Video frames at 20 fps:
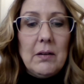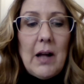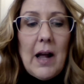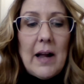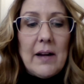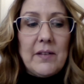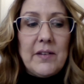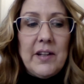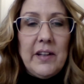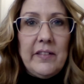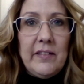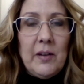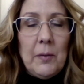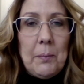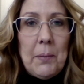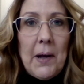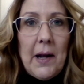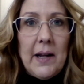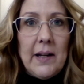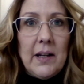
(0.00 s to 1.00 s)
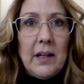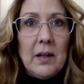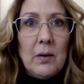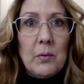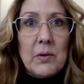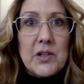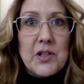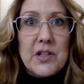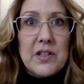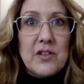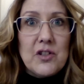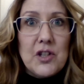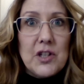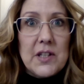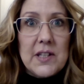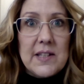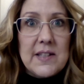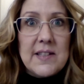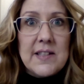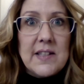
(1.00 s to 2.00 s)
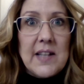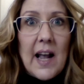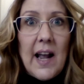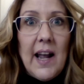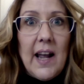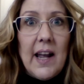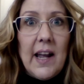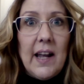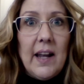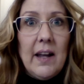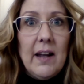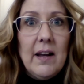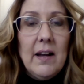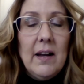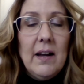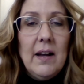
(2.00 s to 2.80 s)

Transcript: anticipating what she's going to say